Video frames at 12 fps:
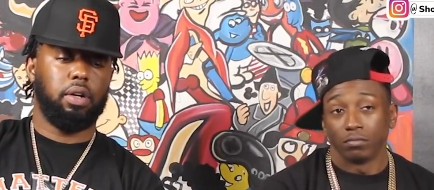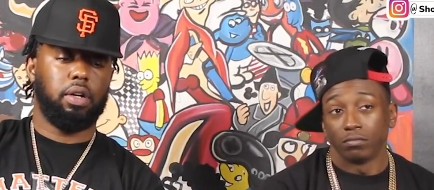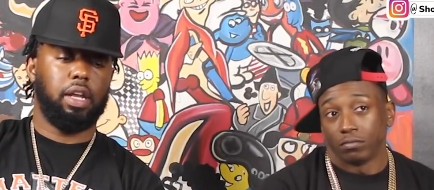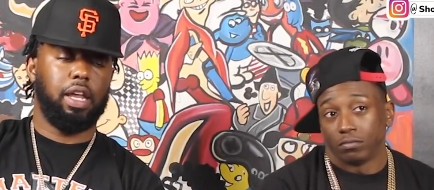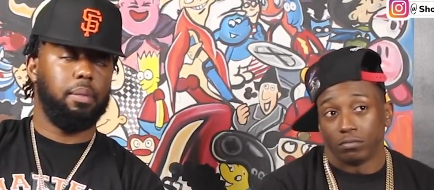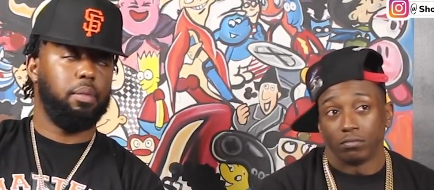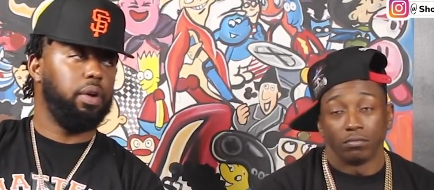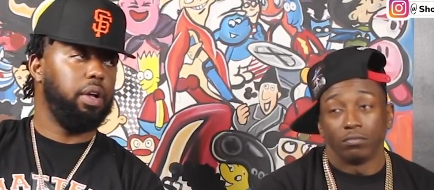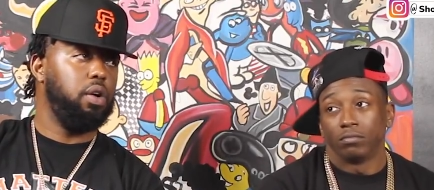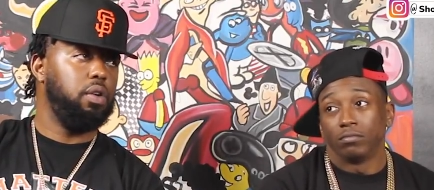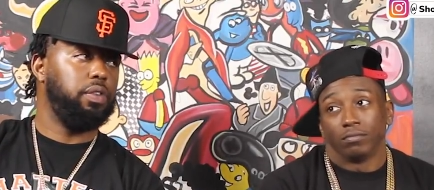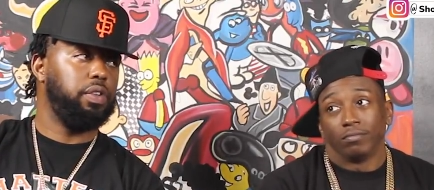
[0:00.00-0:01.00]

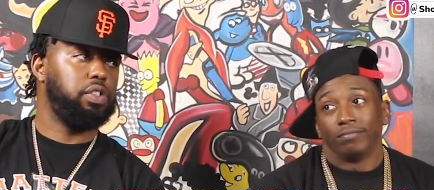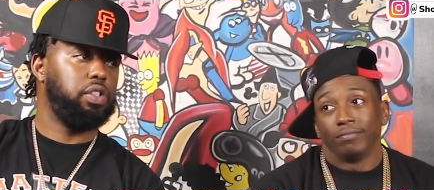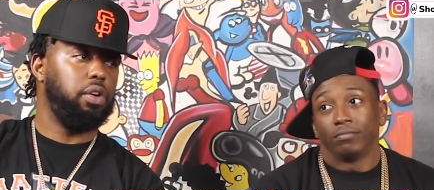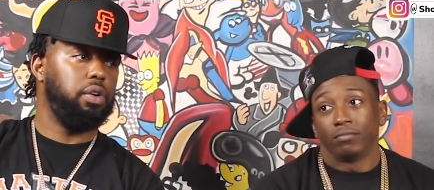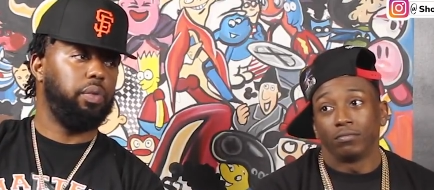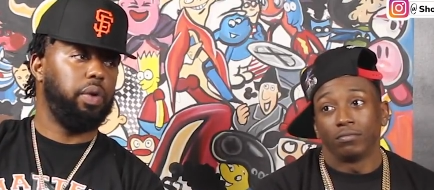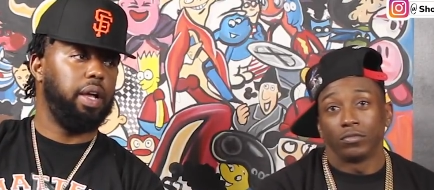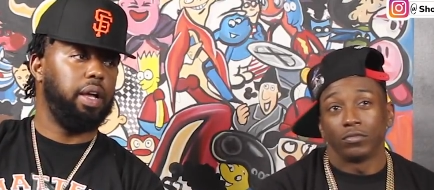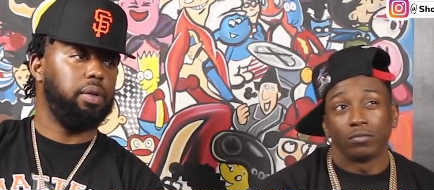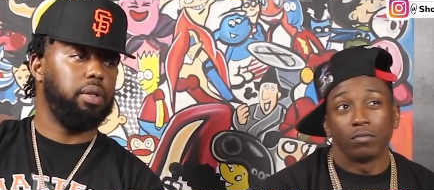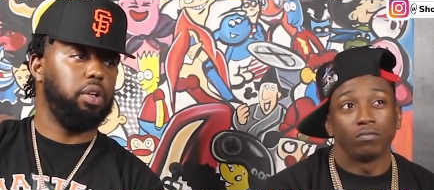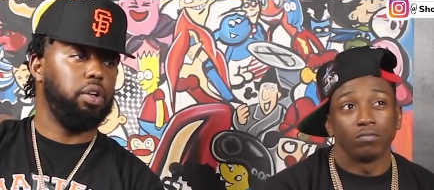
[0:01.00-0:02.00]
Speaker 1: clamoring over his third
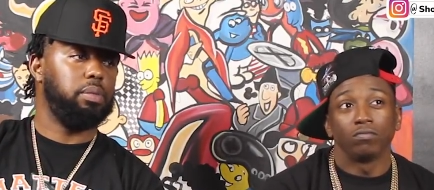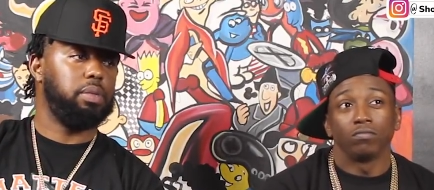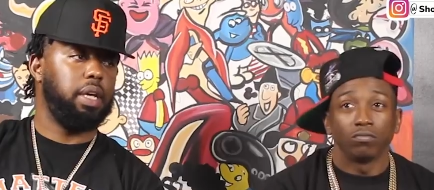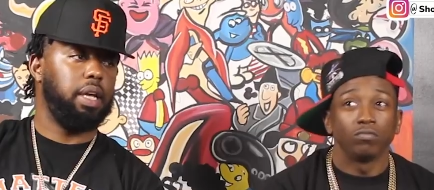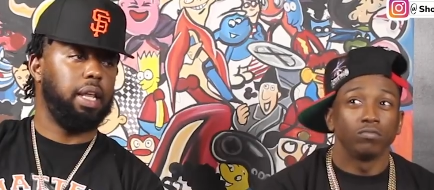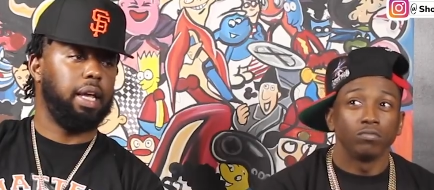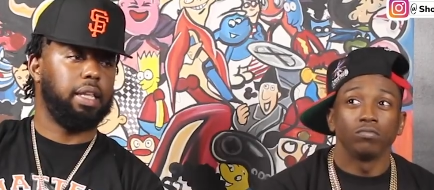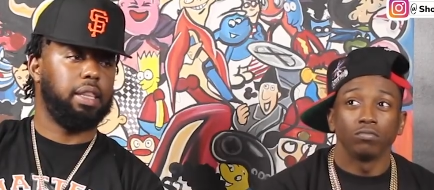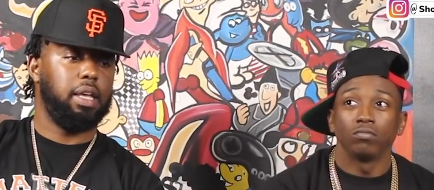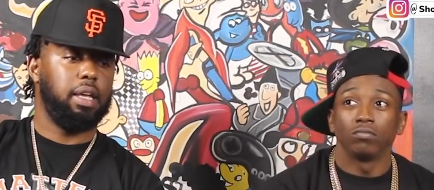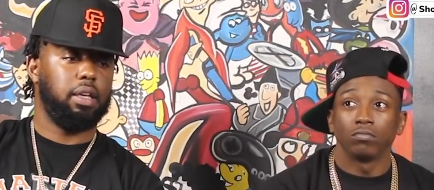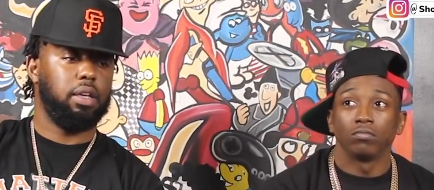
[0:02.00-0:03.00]
round. You know what I'm saying? Like I
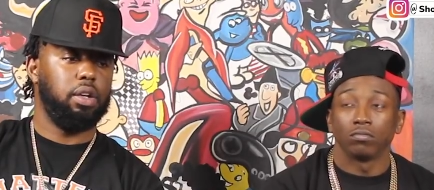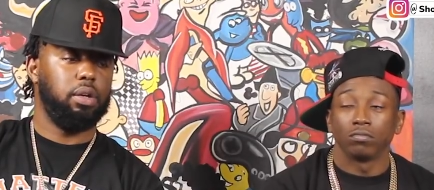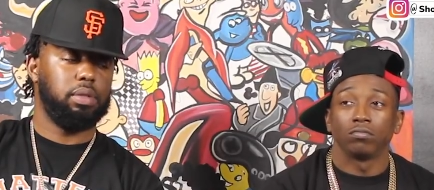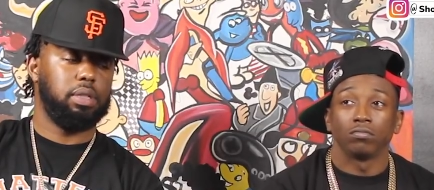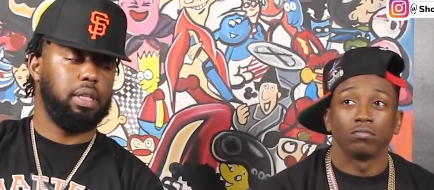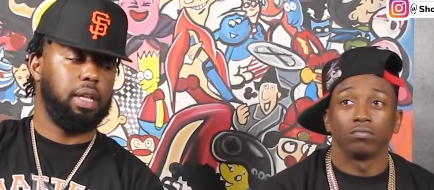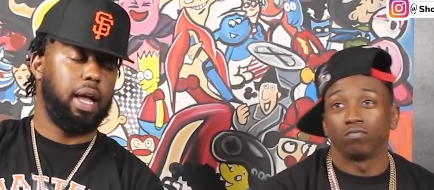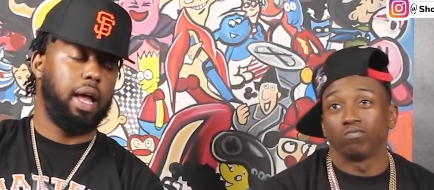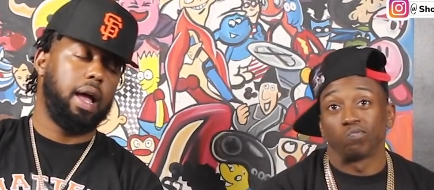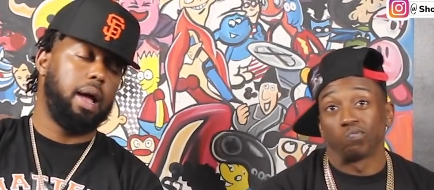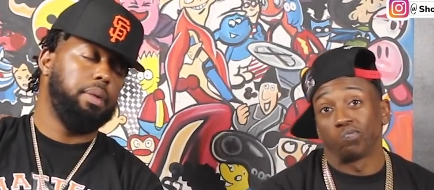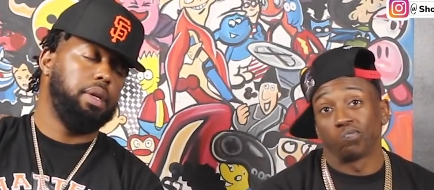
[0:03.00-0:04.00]
think you know
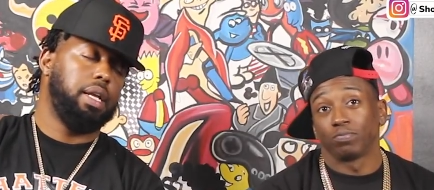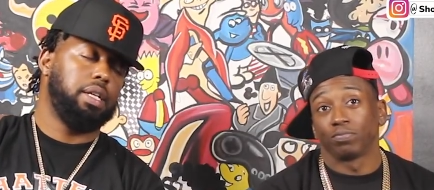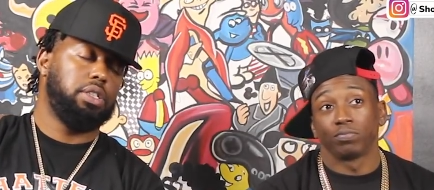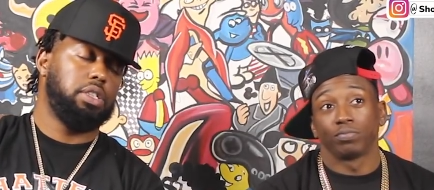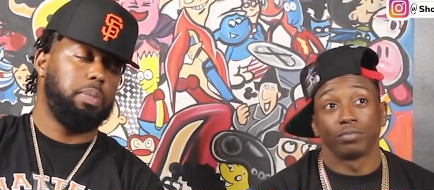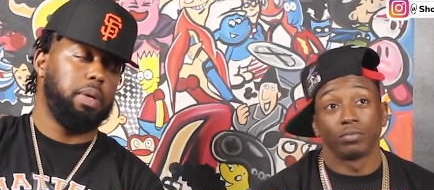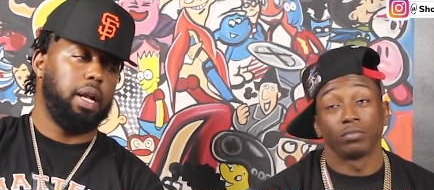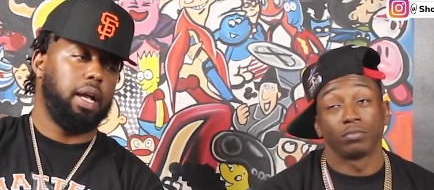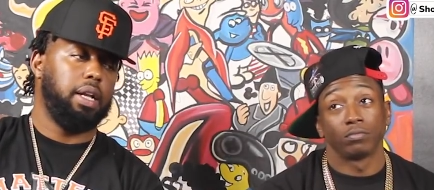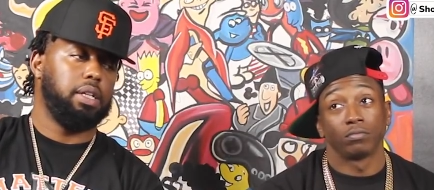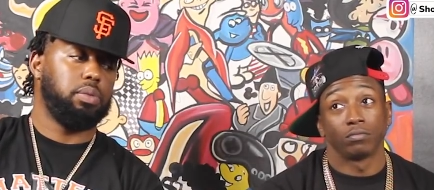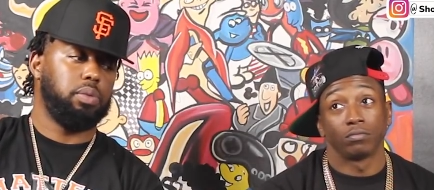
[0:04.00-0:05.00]
I mean that's just being
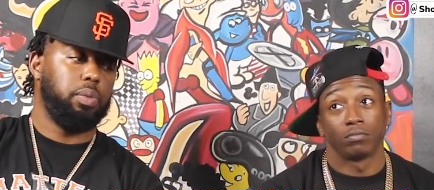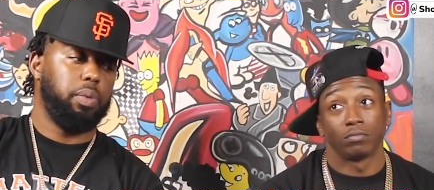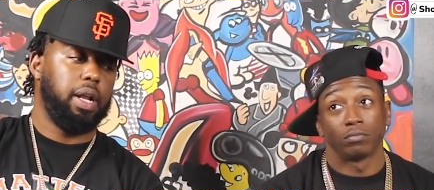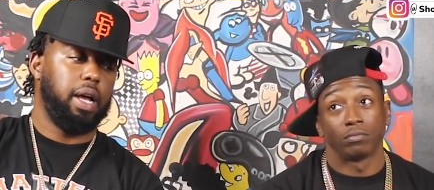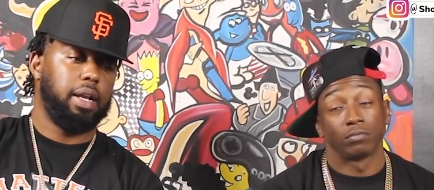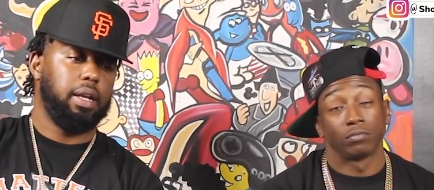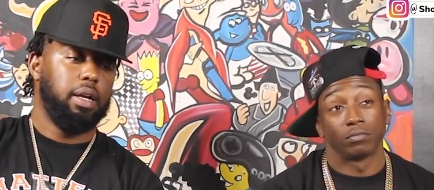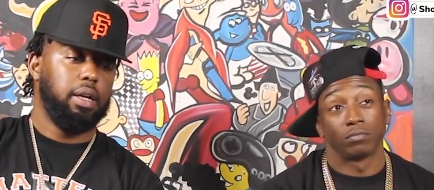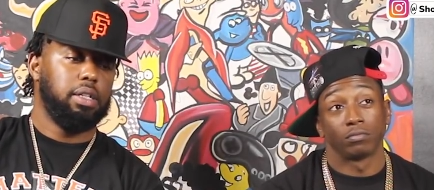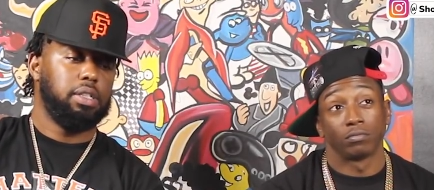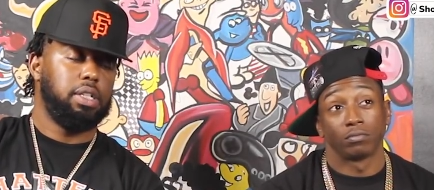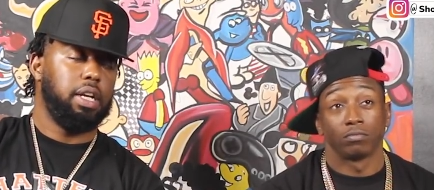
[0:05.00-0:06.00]
honest. We're not
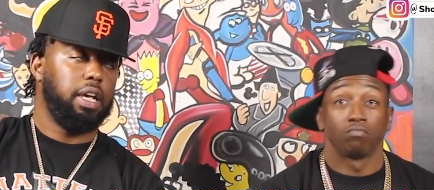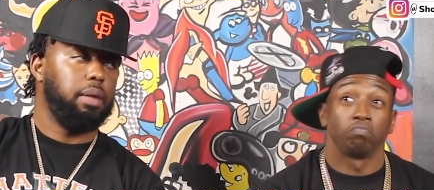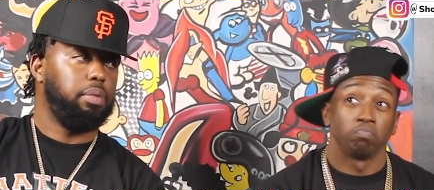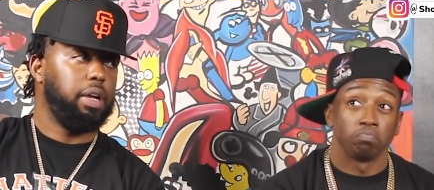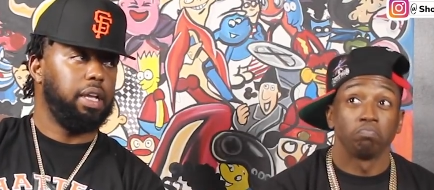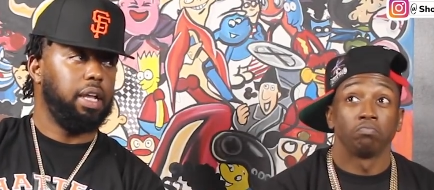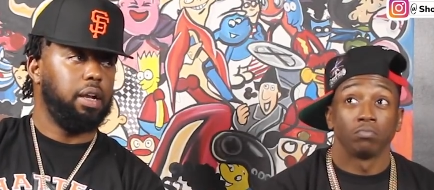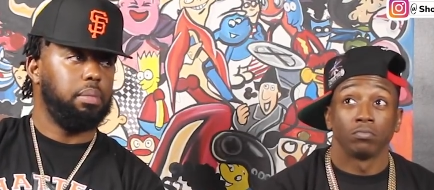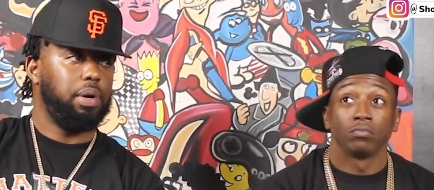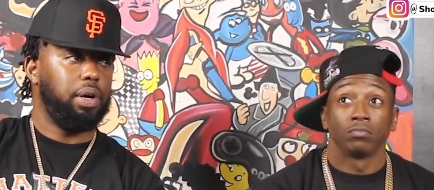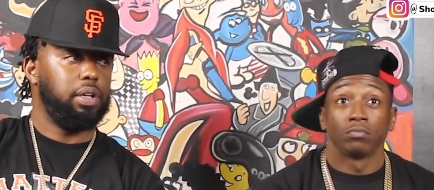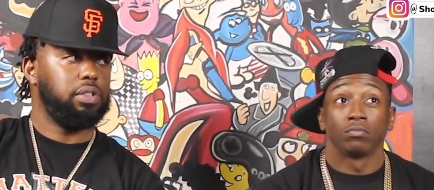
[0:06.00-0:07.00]
sitting here breaking down the
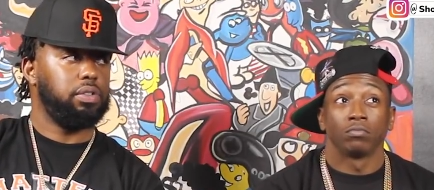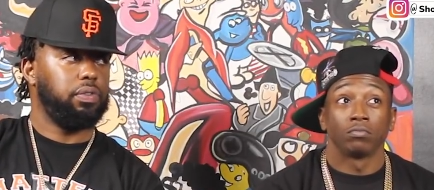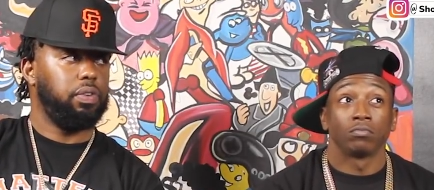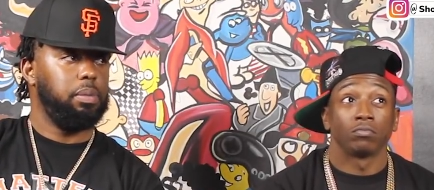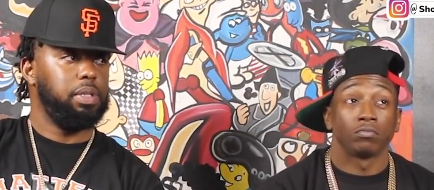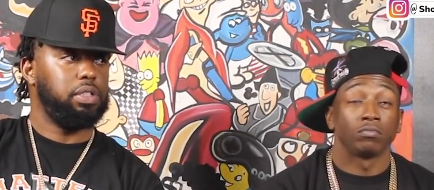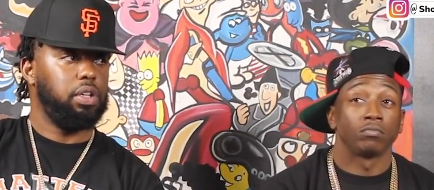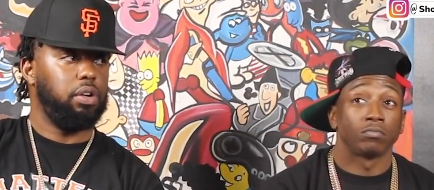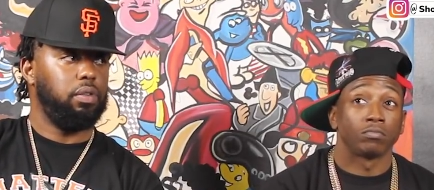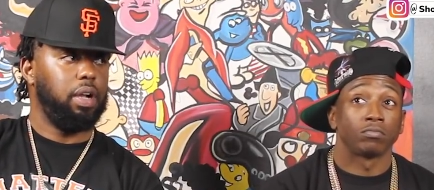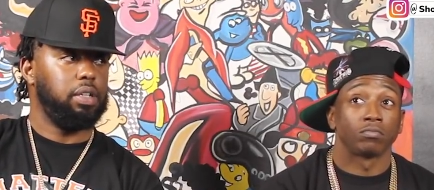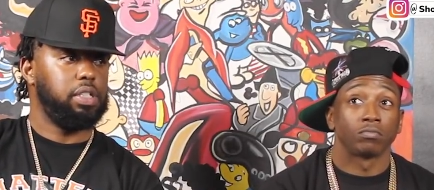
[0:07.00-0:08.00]
bars from his
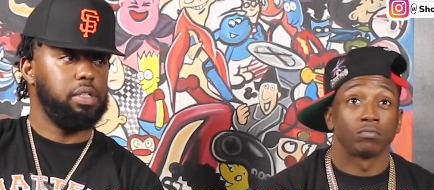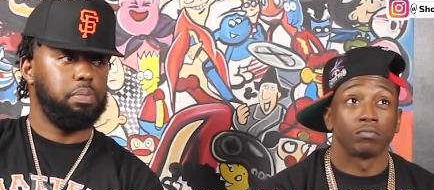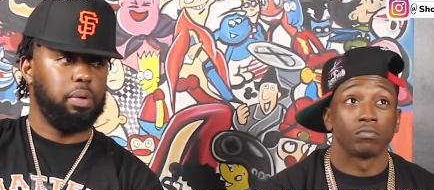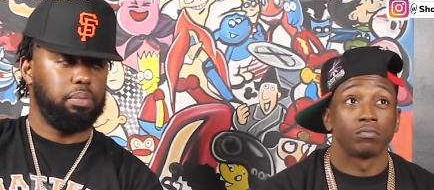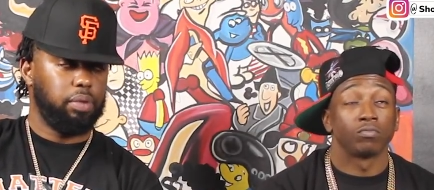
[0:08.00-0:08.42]
third rounds. He's been